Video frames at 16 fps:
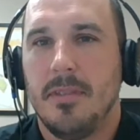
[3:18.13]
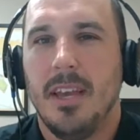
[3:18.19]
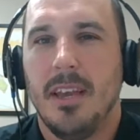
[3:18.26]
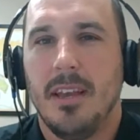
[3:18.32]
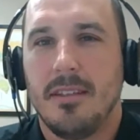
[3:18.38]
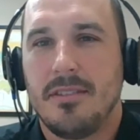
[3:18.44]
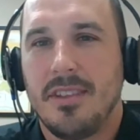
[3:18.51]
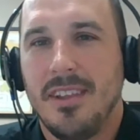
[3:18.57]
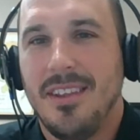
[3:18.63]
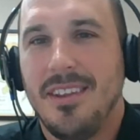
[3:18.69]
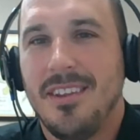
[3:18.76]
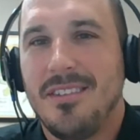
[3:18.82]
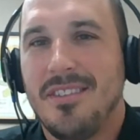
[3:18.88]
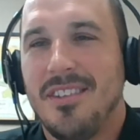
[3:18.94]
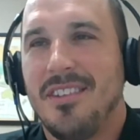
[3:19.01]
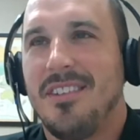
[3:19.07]
Yeah,
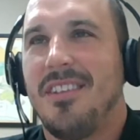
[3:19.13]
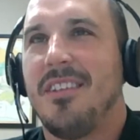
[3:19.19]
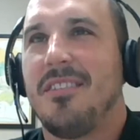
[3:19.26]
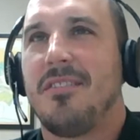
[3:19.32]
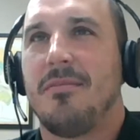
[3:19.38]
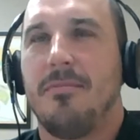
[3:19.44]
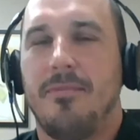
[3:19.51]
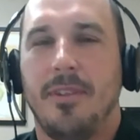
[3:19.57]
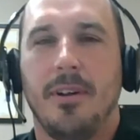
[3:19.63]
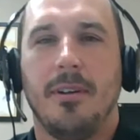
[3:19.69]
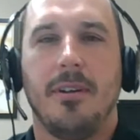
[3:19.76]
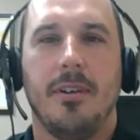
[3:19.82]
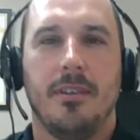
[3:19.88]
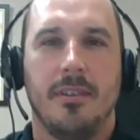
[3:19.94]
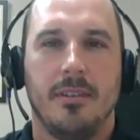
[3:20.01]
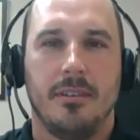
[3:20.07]
it's a
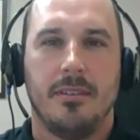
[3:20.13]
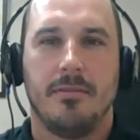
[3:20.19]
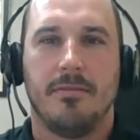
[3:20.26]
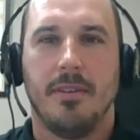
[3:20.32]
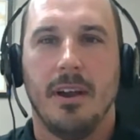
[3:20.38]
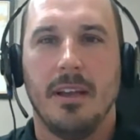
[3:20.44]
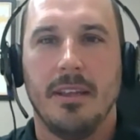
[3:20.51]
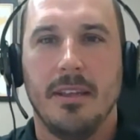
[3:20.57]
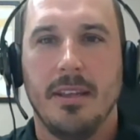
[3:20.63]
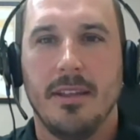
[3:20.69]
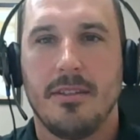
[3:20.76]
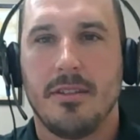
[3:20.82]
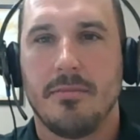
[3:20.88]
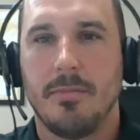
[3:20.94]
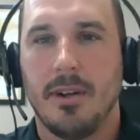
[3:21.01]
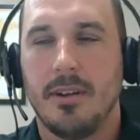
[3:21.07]
very defined
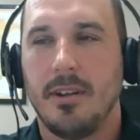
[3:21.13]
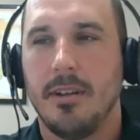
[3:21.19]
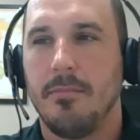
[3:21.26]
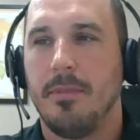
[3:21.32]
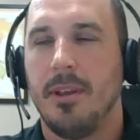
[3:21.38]
niche market,